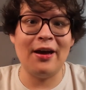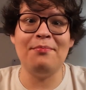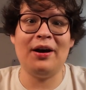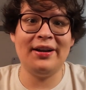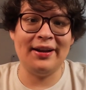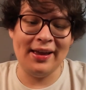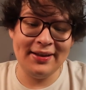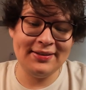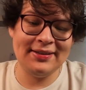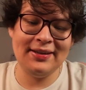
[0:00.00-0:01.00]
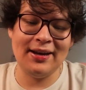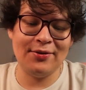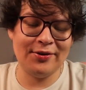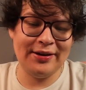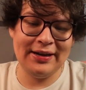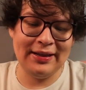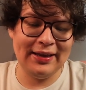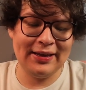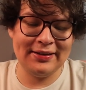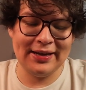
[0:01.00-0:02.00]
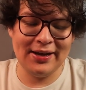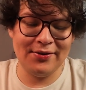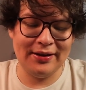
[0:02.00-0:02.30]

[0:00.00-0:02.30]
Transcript: I bought it on Etsy. I'll go ahead and link it down.